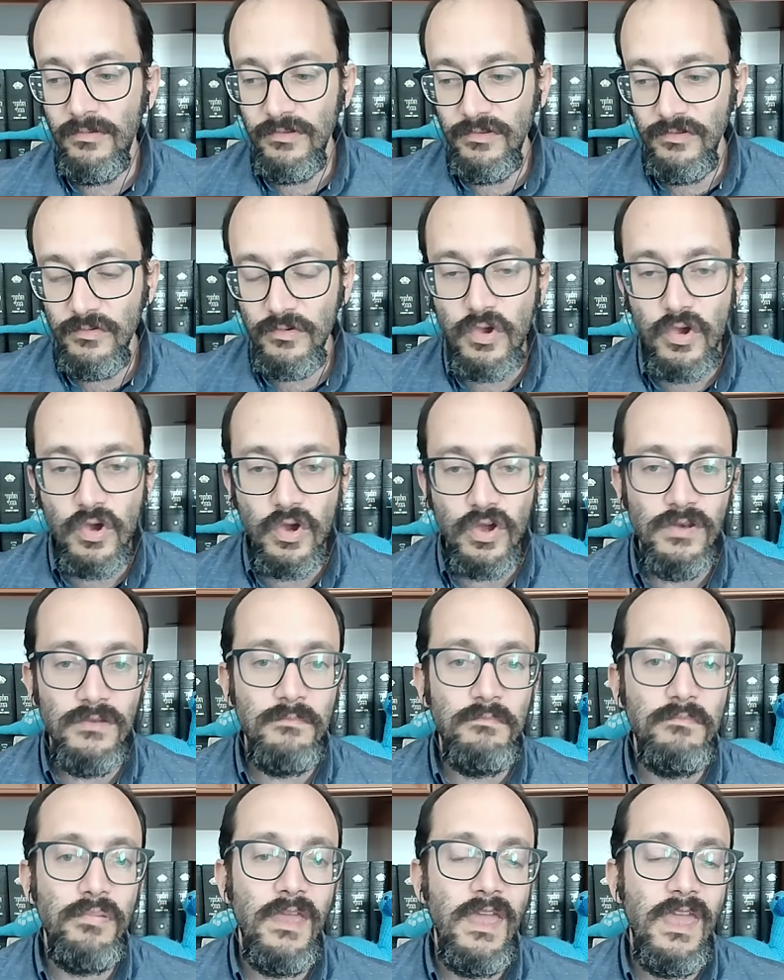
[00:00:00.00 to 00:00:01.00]
You
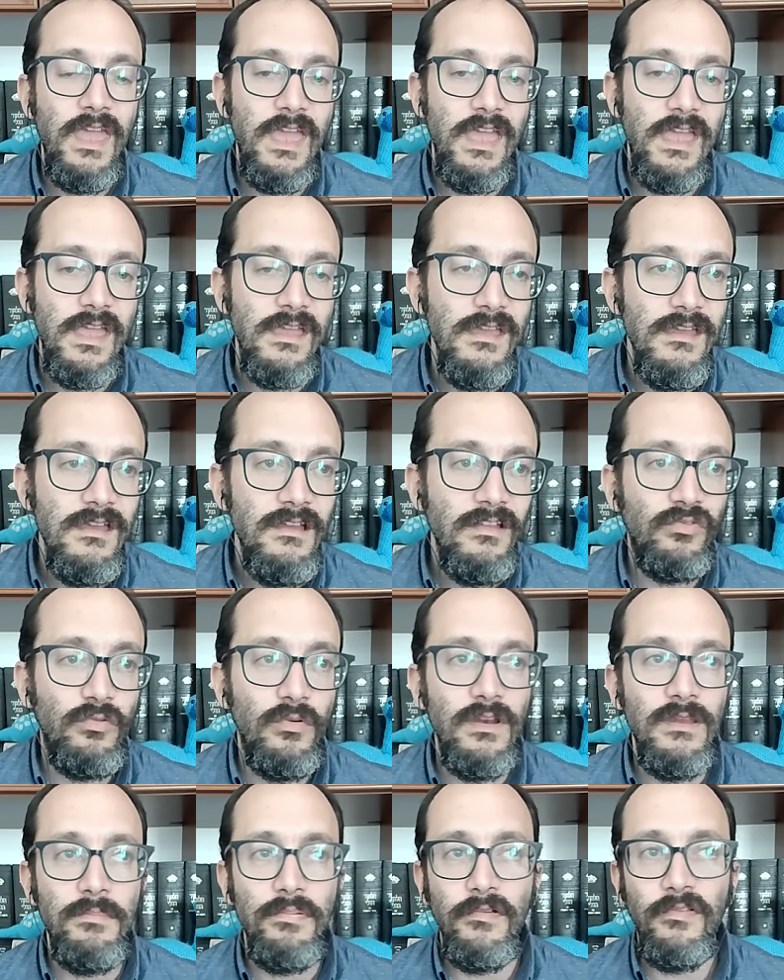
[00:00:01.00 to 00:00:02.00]
could pay
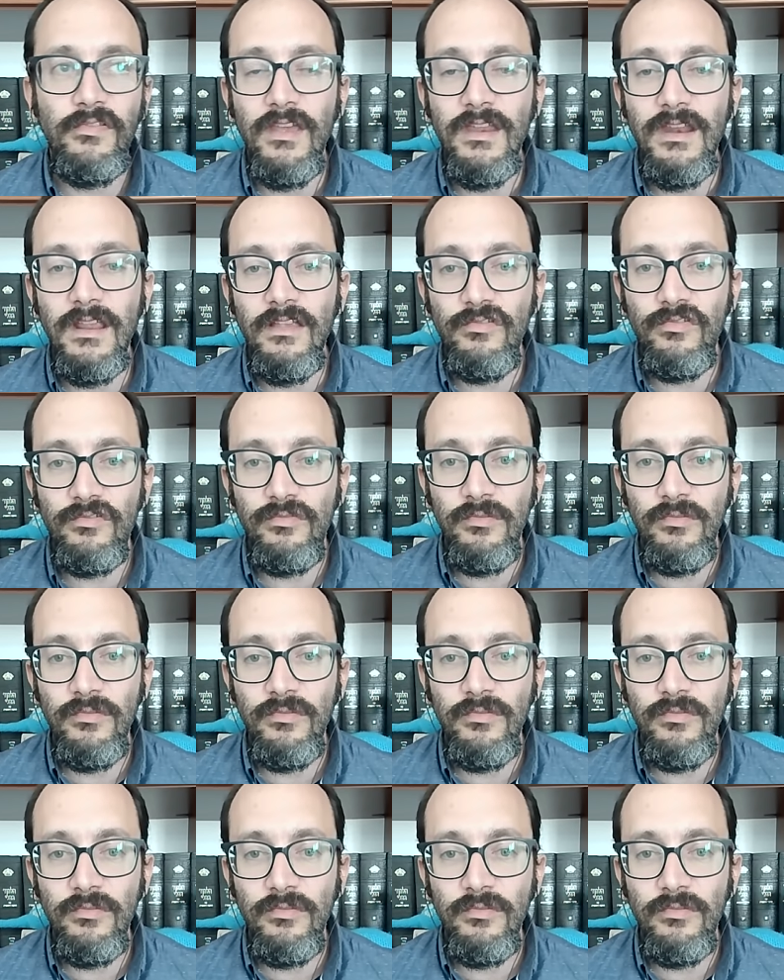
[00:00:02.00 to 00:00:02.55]
twenty percent interest